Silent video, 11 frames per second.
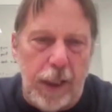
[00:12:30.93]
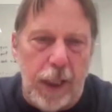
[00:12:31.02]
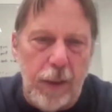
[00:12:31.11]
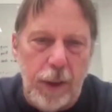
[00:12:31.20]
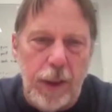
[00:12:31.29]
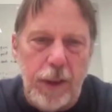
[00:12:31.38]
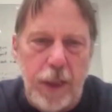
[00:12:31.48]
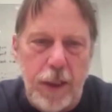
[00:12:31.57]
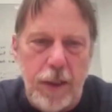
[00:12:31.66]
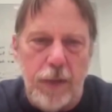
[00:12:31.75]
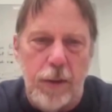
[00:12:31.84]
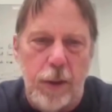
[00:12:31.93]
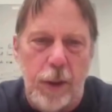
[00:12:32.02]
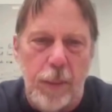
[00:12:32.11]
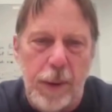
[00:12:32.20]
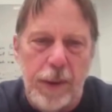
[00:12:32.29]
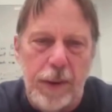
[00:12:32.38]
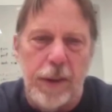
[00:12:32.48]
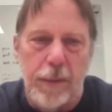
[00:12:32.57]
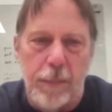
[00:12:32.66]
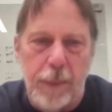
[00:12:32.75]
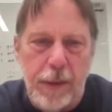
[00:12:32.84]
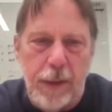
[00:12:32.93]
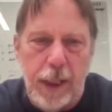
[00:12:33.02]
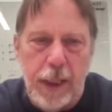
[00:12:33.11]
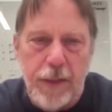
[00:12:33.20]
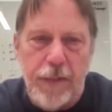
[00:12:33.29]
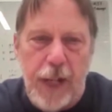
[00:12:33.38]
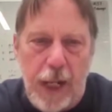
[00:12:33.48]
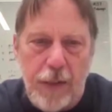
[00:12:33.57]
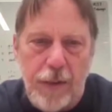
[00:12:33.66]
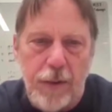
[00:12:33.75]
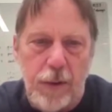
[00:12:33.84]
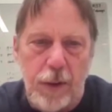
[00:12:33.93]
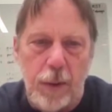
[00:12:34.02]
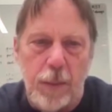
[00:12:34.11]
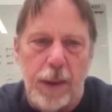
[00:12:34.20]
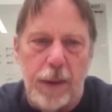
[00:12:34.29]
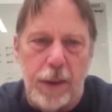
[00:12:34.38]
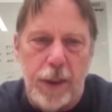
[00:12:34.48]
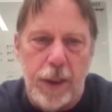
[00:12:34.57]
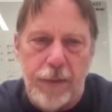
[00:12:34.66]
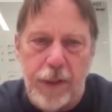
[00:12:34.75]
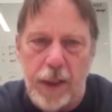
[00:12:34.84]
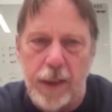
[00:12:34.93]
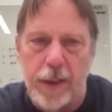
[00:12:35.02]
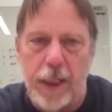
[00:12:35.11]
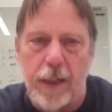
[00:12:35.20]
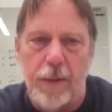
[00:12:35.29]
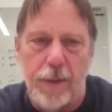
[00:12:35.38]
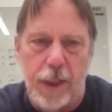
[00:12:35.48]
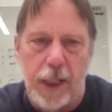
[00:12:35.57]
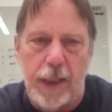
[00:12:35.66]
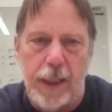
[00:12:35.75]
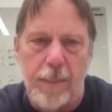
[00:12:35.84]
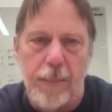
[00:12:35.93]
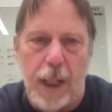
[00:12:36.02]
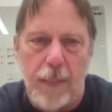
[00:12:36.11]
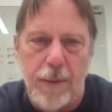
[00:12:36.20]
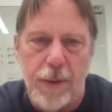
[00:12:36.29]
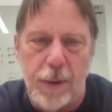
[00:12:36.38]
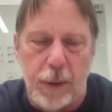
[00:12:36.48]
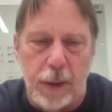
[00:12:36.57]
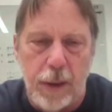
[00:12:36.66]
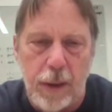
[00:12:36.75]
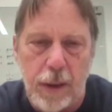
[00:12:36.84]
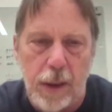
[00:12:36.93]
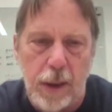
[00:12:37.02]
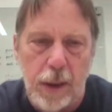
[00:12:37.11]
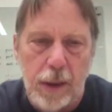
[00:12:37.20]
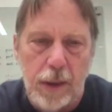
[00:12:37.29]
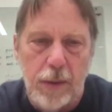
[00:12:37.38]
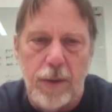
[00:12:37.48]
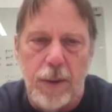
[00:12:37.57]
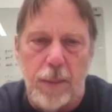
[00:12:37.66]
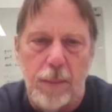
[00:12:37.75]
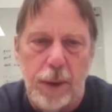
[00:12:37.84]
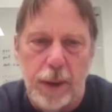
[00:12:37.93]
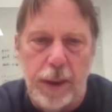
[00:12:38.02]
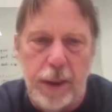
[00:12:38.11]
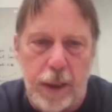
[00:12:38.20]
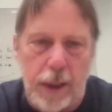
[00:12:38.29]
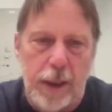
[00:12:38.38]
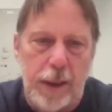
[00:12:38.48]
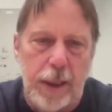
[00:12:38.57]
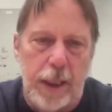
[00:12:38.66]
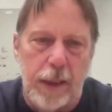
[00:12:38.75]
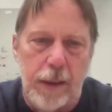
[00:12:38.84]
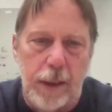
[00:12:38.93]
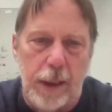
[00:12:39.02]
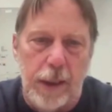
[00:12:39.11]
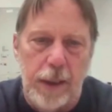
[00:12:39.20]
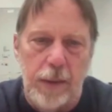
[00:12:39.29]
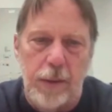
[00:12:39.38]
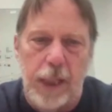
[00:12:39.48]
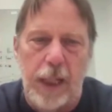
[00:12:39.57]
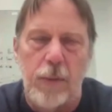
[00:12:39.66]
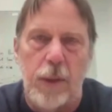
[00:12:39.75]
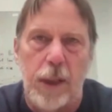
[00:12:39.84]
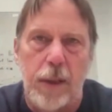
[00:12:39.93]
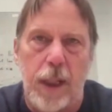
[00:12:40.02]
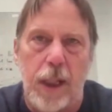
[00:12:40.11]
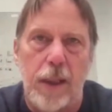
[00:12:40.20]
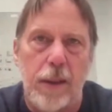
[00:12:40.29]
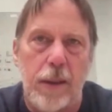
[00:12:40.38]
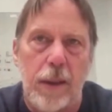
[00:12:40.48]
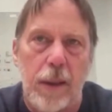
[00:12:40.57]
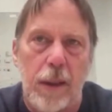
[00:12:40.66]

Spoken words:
I worked at Digital Equipment in the mid-range VAX group, and the chief architect was a guy named Bob Stewart, who was a brilliant architect, and he had worked on